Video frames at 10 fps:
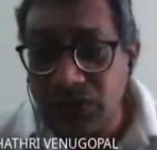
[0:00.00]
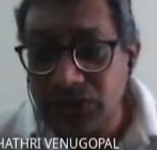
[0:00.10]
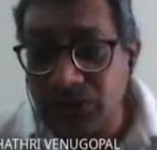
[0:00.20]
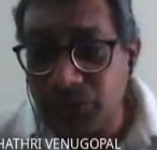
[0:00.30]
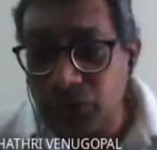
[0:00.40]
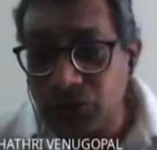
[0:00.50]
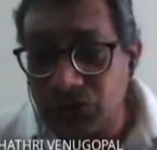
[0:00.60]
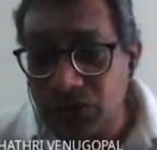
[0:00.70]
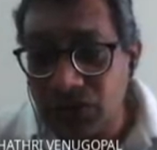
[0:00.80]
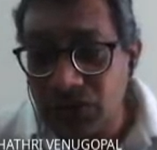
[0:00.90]
Suppose
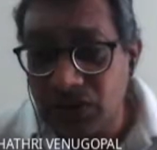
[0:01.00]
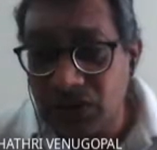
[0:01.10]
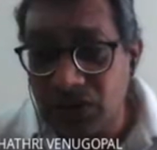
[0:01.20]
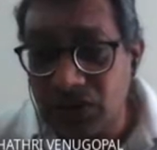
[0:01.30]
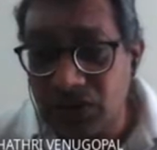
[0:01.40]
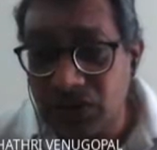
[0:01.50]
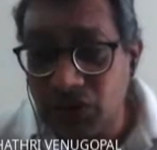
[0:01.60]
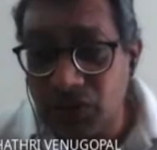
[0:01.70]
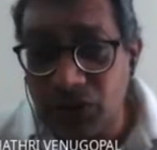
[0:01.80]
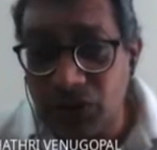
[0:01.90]

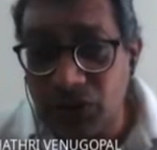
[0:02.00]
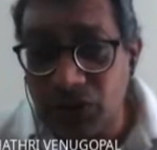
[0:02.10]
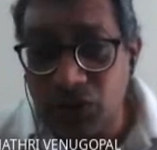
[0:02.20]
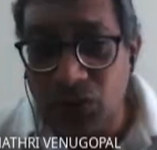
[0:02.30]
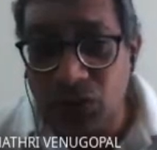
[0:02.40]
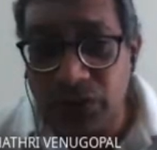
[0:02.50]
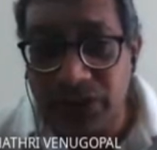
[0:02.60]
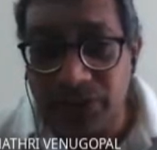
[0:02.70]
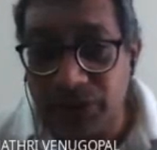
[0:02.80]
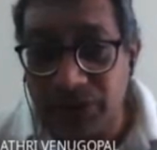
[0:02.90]
you go to a
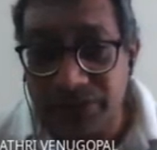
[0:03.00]
temple.